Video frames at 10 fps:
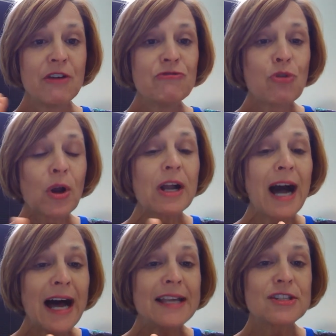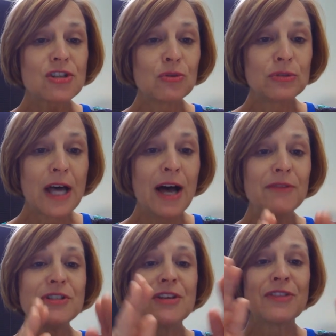For God so
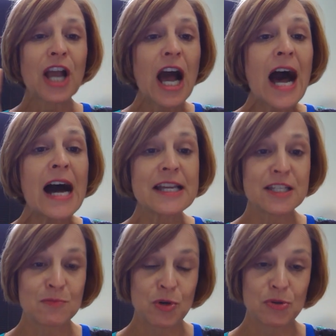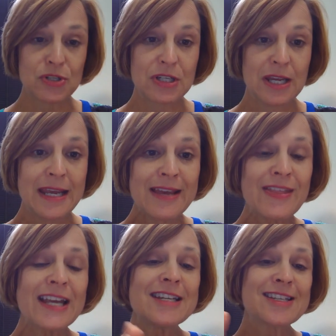loved the cosmos
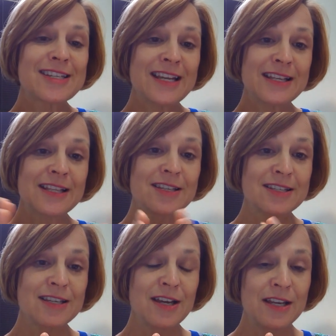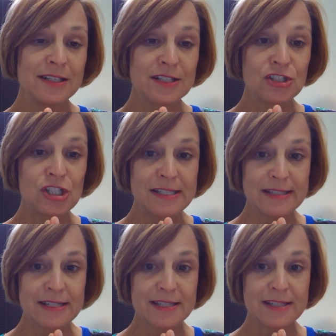that he sent the Son,
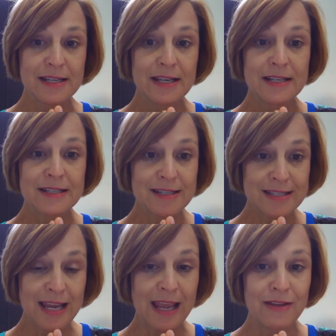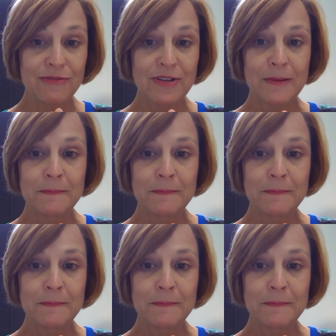Jesus, to save.